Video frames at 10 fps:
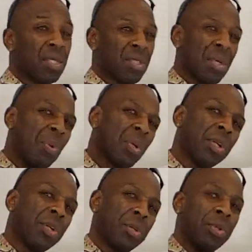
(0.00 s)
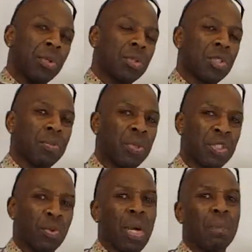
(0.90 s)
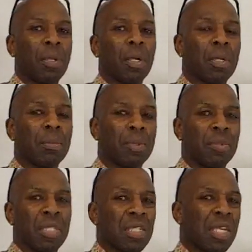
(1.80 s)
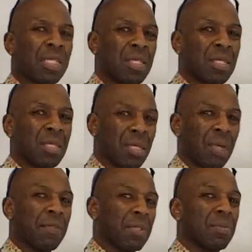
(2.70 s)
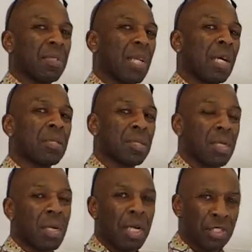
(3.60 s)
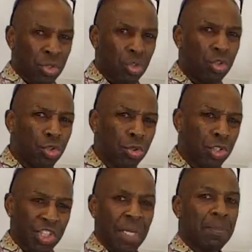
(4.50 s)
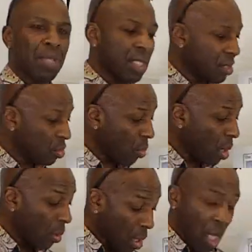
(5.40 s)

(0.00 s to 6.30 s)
So you could just put a square block up, but we decided to go for something else. It's an unusual shaped site as well,